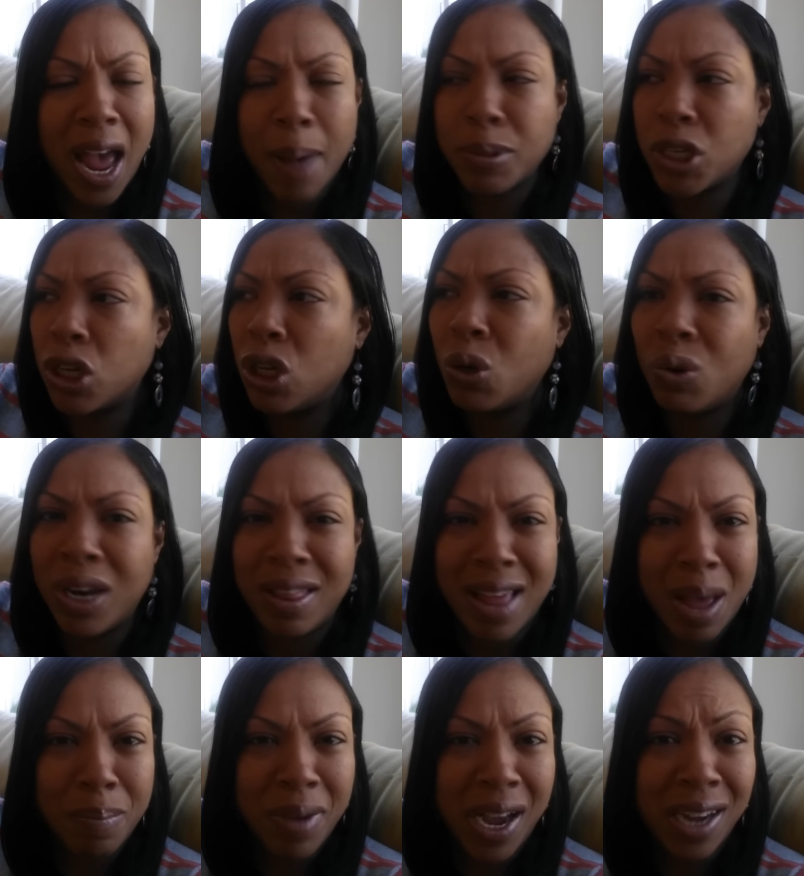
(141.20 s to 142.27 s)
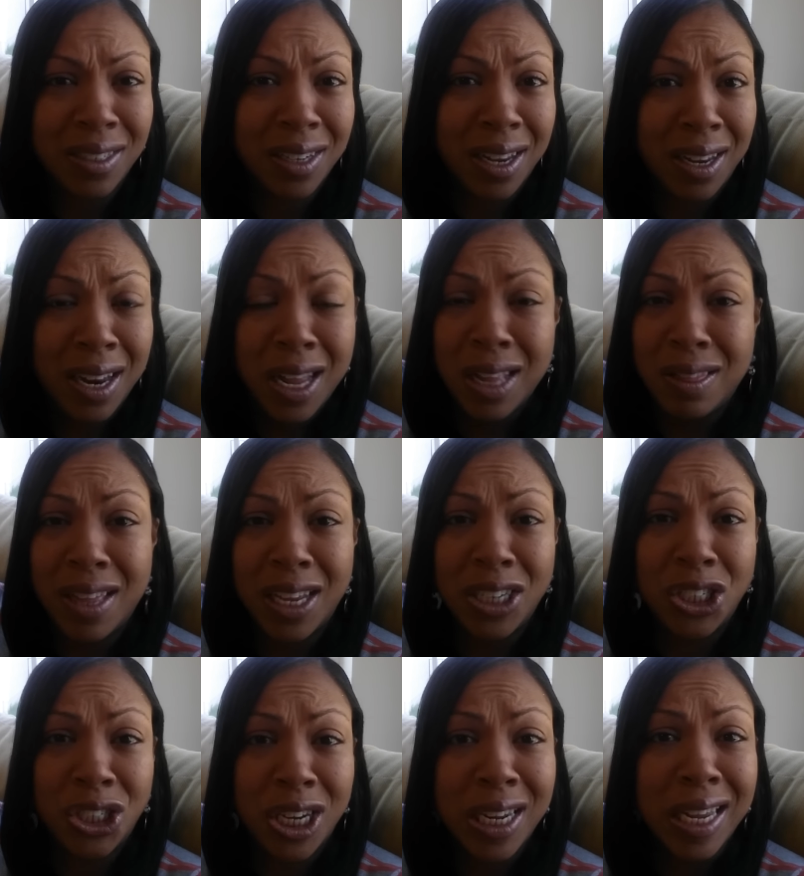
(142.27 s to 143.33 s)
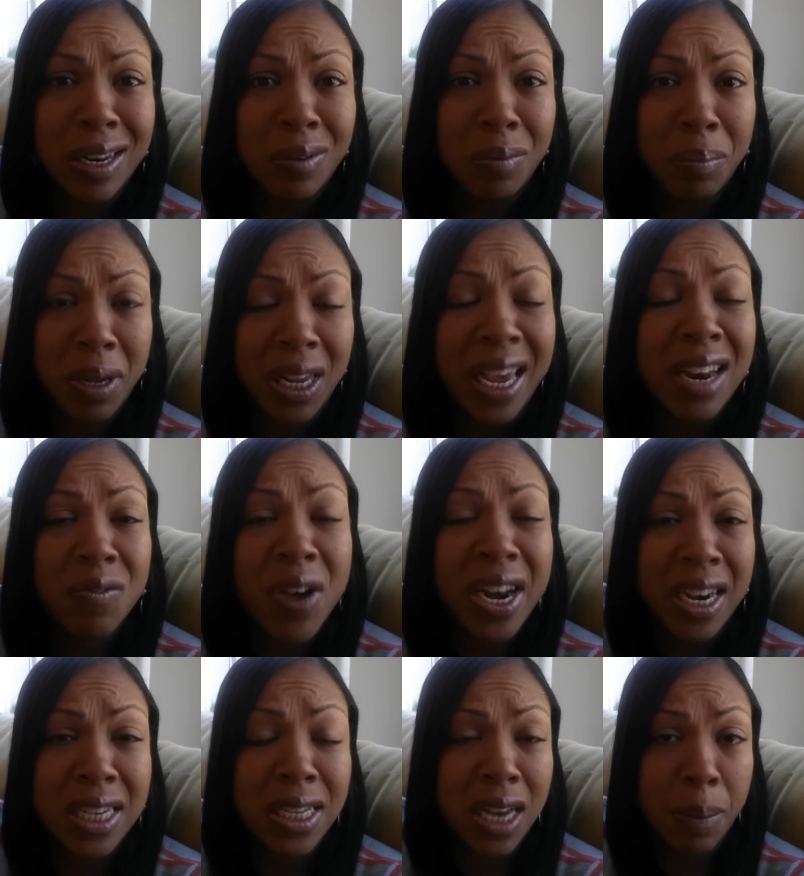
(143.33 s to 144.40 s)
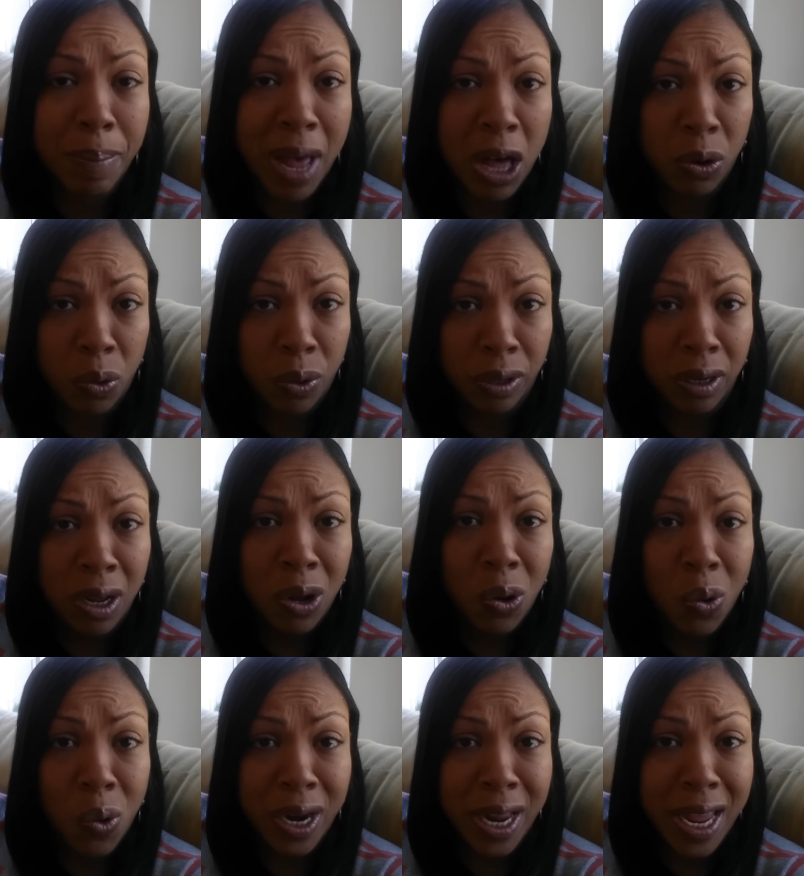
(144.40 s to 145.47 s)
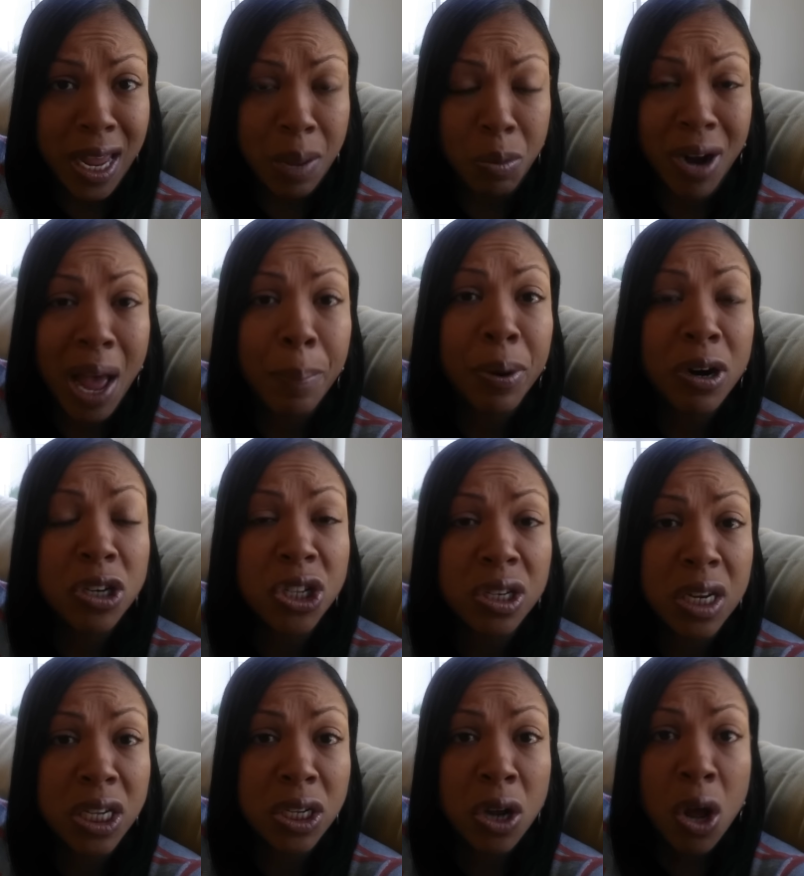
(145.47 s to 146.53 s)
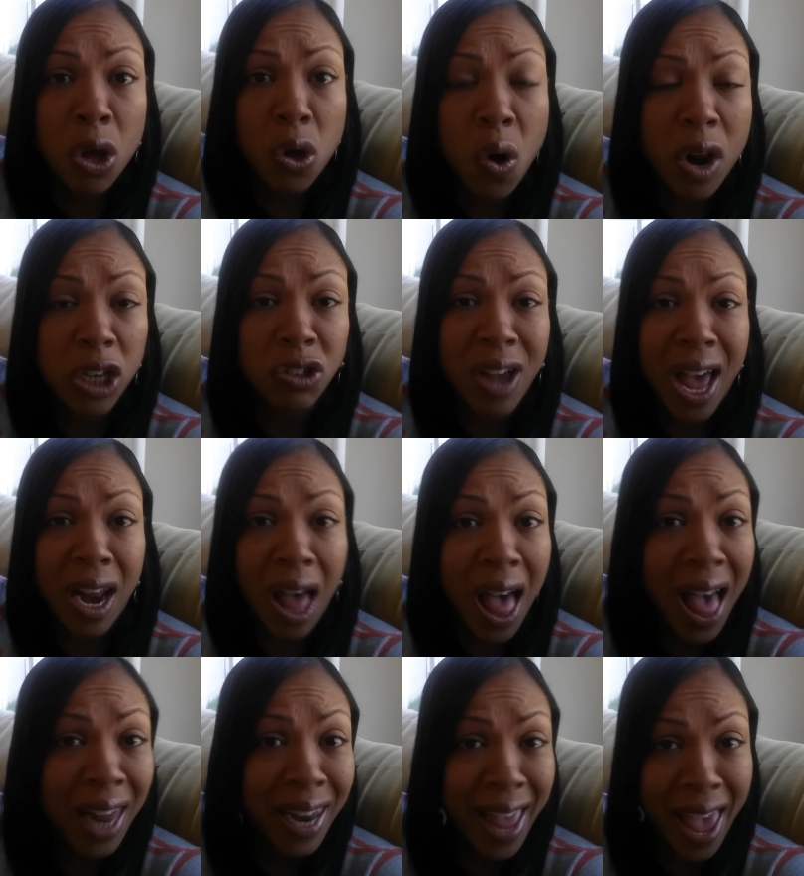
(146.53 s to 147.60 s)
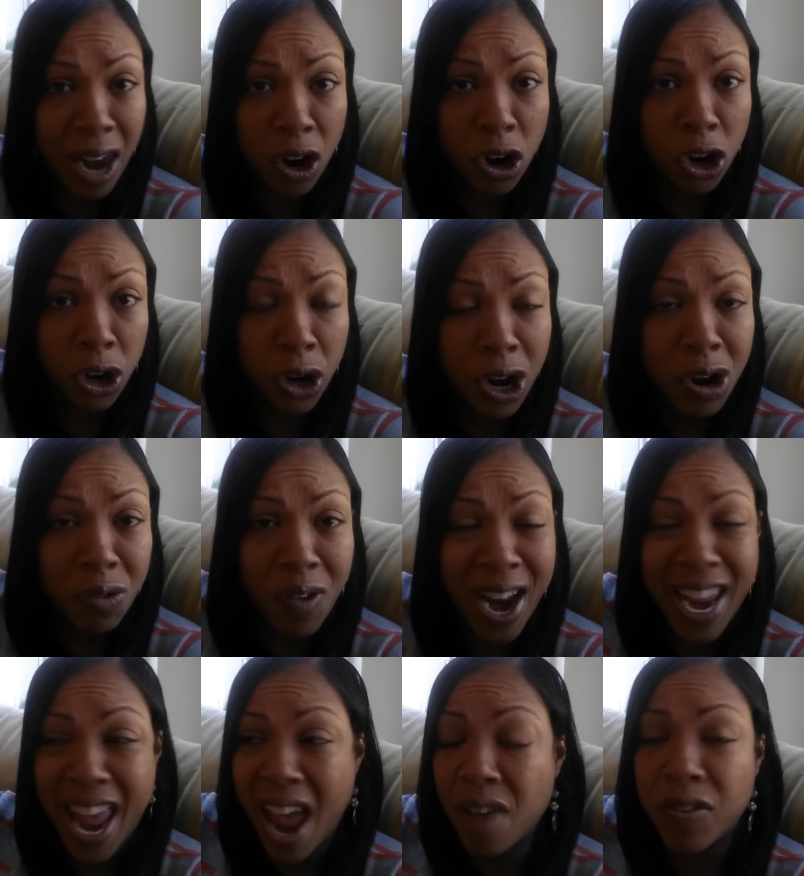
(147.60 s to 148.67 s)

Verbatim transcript: absolutely, that means that that she can be getting ready to step out on on him, or that person is going to try to holler at her, right?